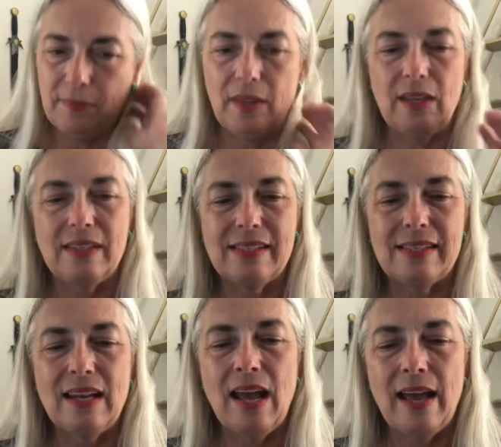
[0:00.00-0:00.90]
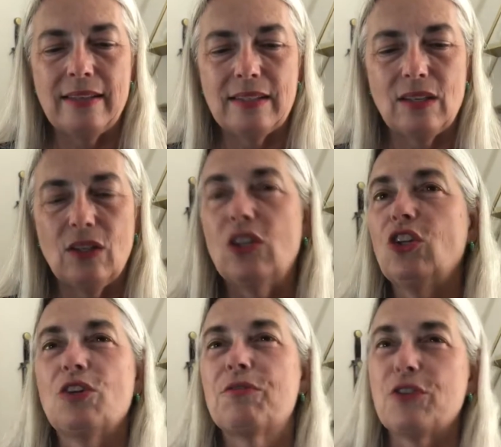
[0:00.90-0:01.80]
does not
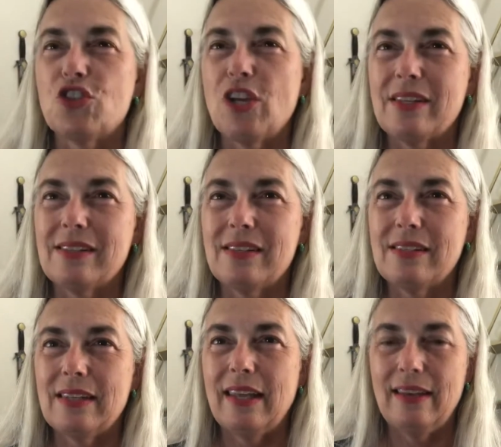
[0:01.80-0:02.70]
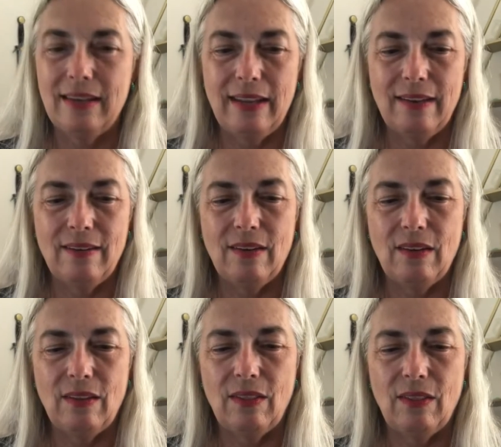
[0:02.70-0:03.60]
look for justice
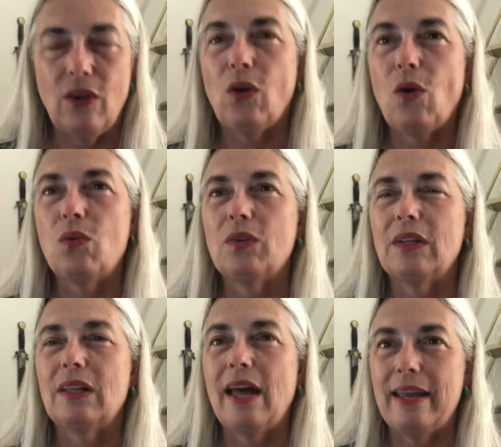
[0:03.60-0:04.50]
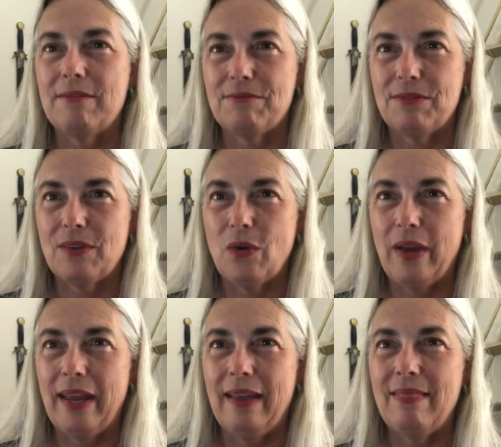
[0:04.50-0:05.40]
in their own life,
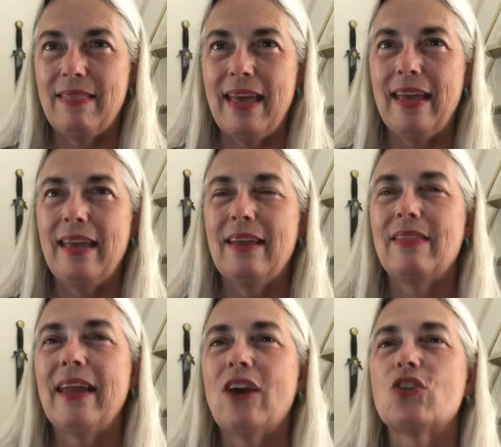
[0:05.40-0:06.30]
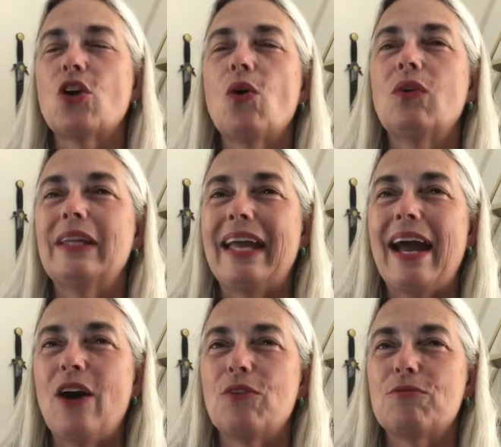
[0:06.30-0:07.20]
okay? They are totally
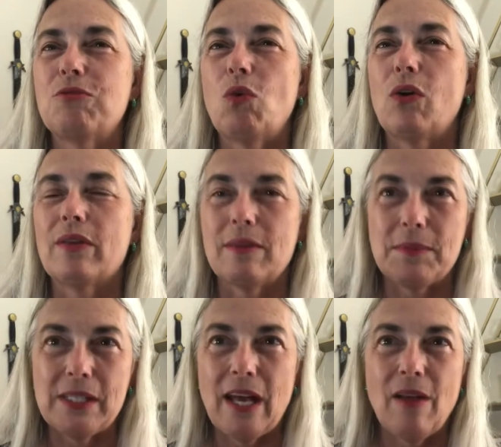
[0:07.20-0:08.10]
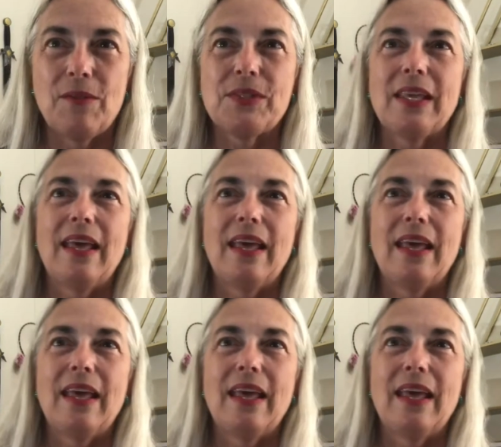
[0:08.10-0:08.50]
out for themselves.